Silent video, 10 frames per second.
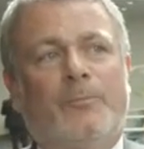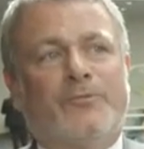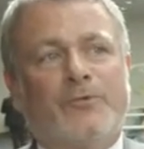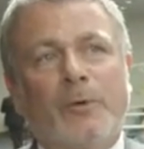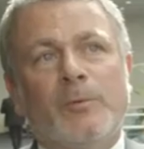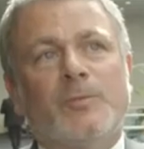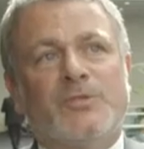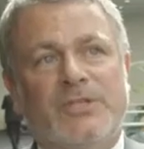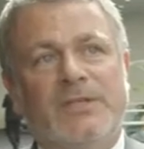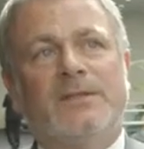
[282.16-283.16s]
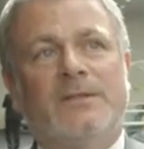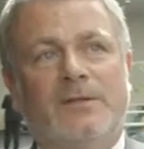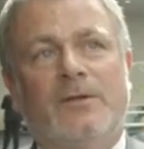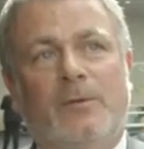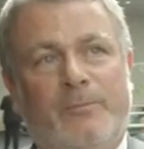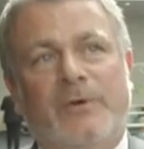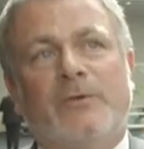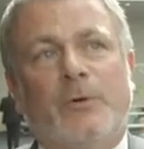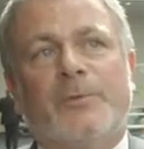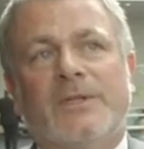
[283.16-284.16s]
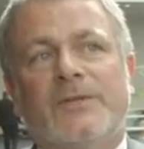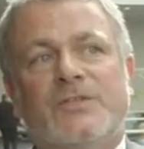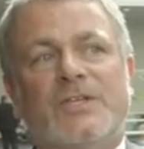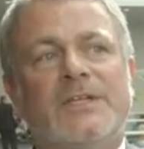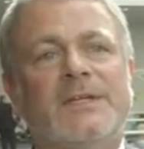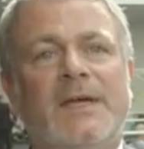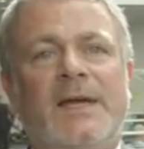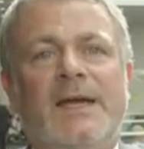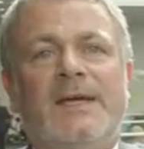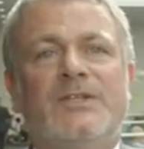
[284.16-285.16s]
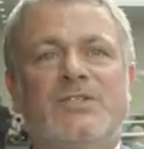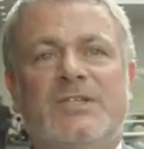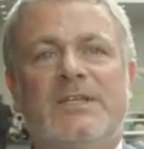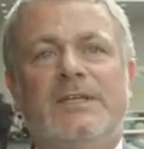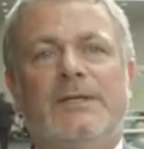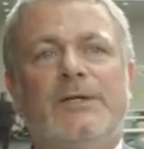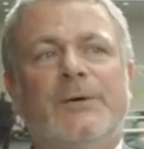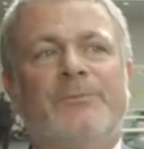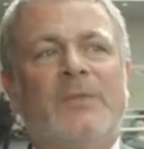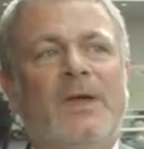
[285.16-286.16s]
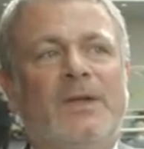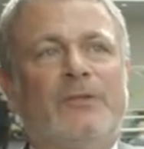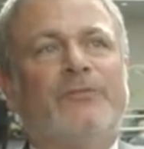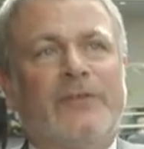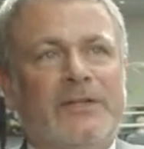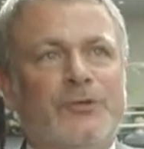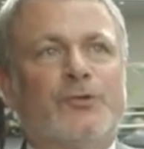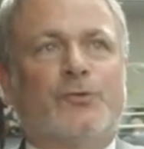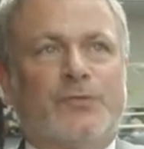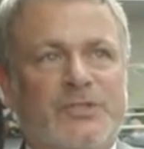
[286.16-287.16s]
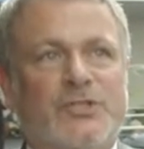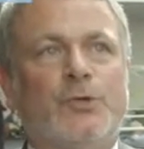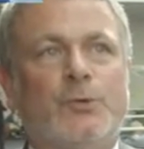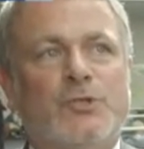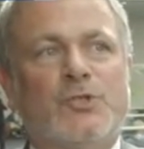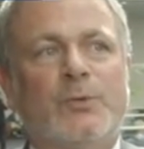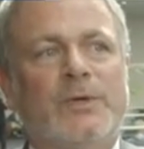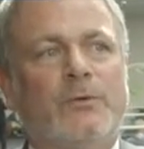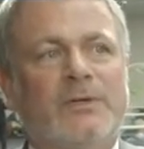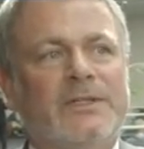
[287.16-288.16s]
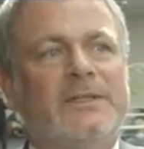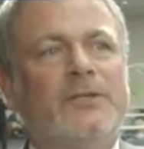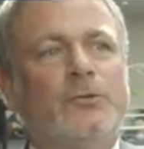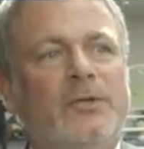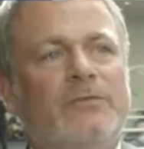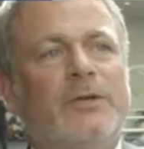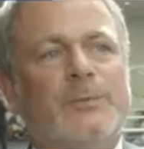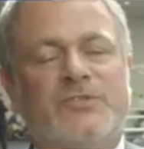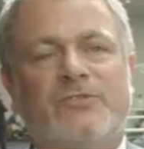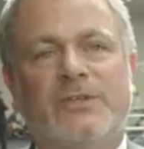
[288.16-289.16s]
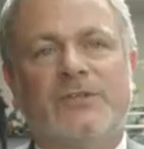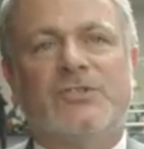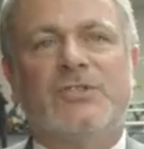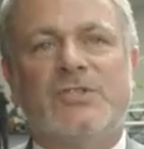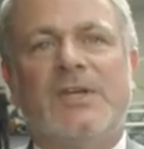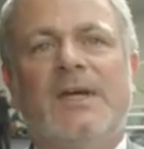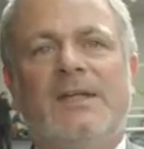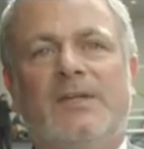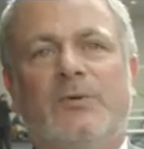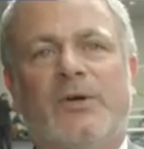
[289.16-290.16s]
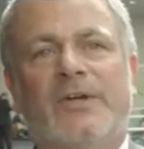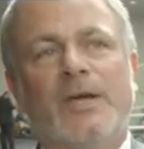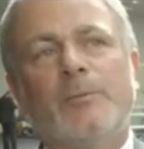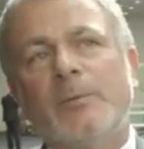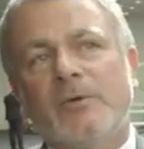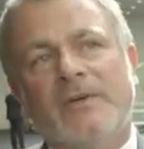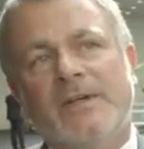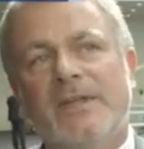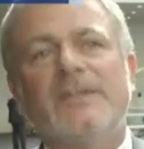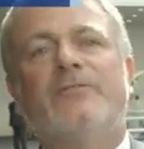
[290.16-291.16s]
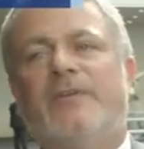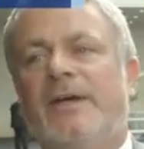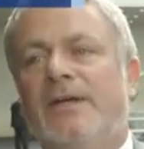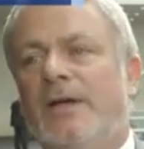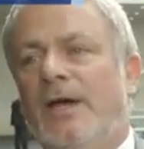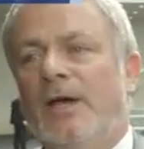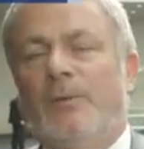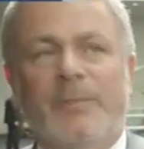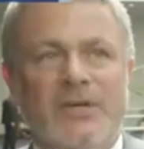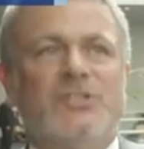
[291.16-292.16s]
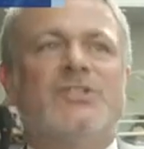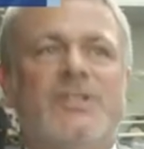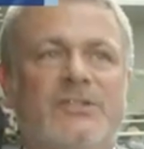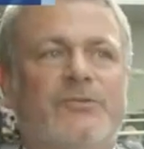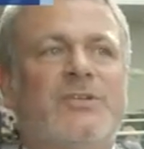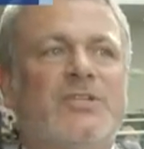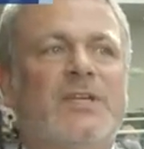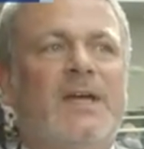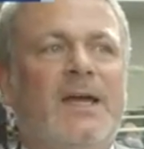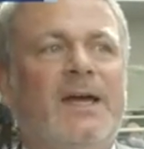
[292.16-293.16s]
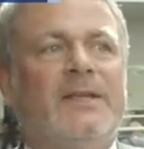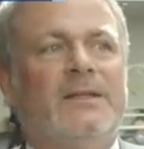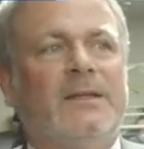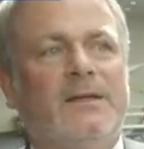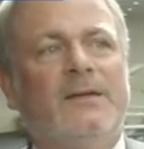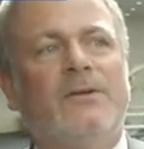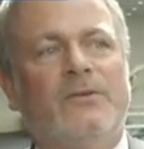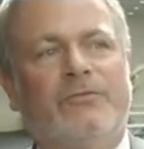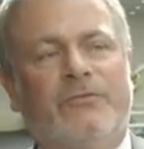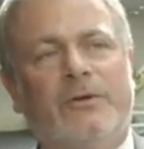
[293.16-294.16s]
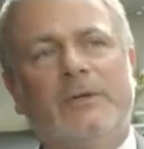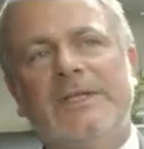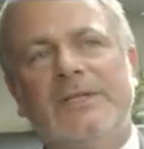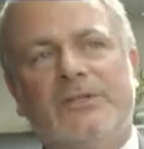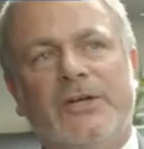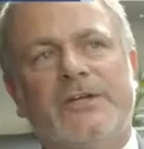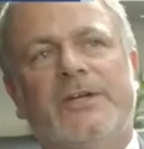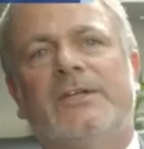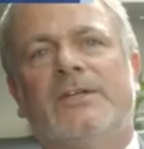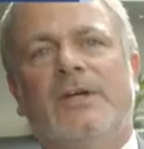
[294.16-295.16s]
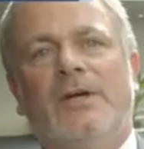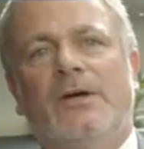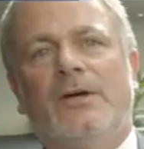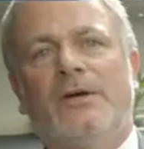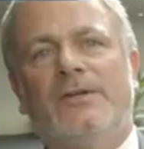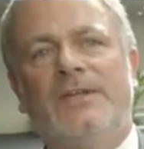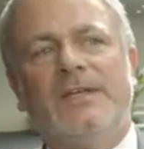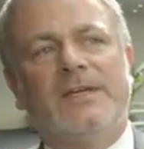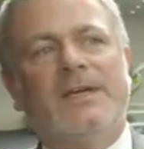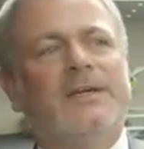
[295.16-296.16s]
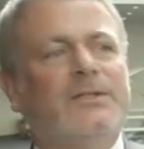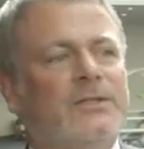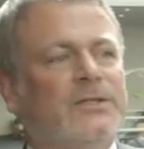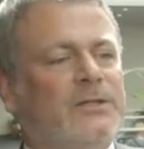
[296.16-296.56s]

problems in the perioperative setting is the failure to rescue. So we really need to develop strategies that we are capable of identifying patients at risk and really target dedicated